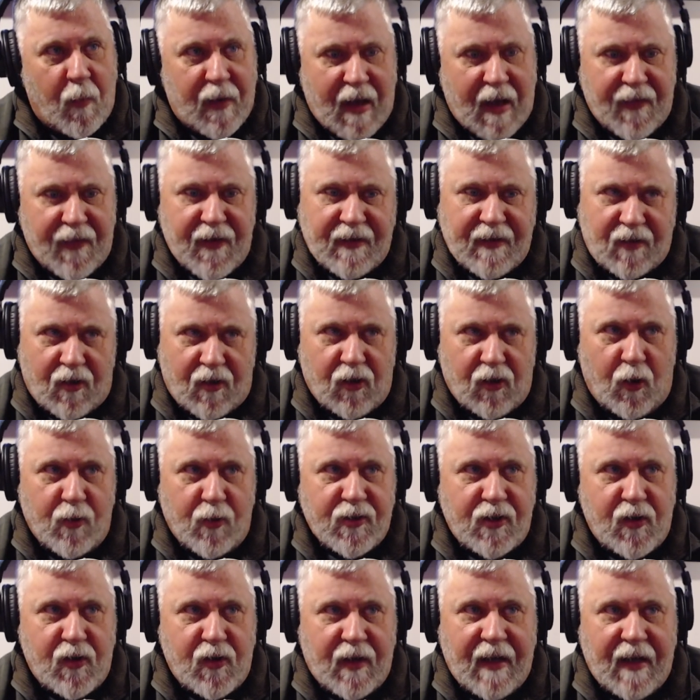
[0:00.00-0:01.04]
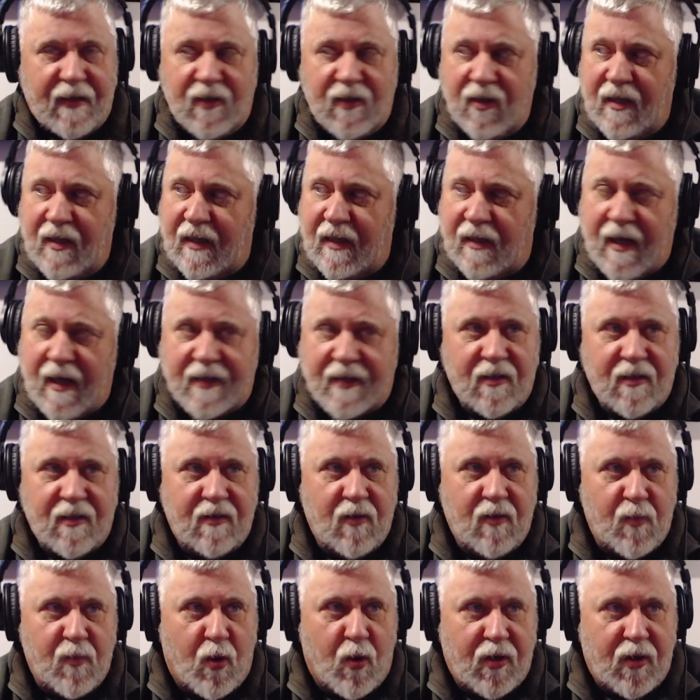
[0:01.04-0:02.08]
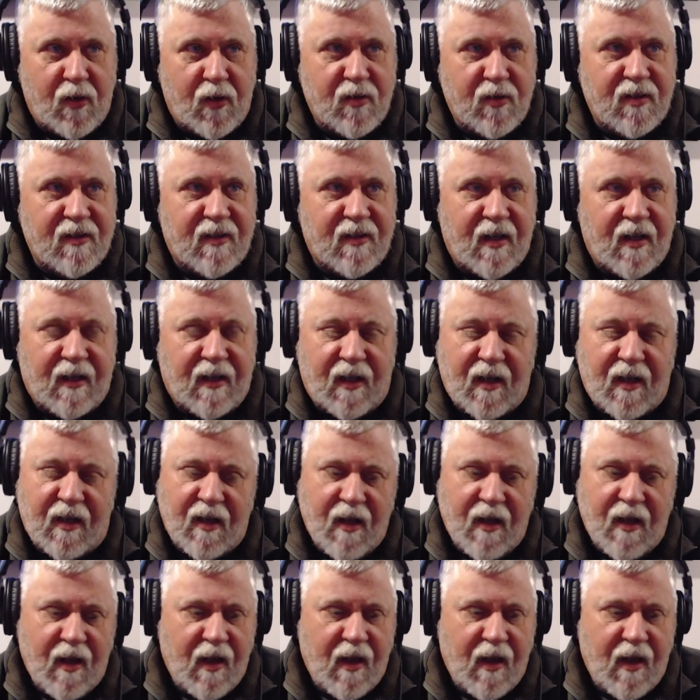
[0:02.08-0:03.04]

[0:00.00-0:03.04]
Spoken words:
but I think the closer you get to the election, the more useless they get.